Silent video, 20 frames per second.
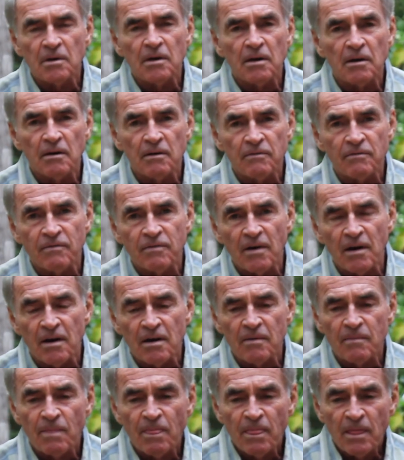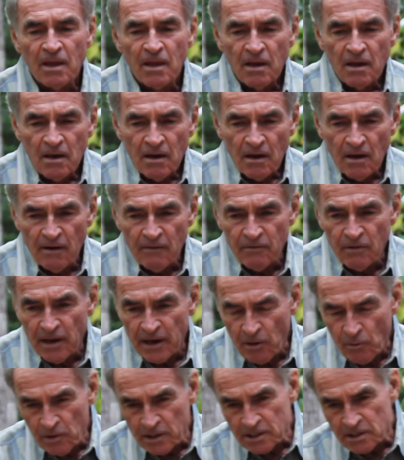of
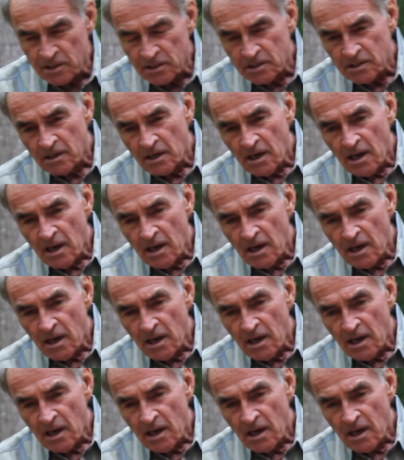liquids.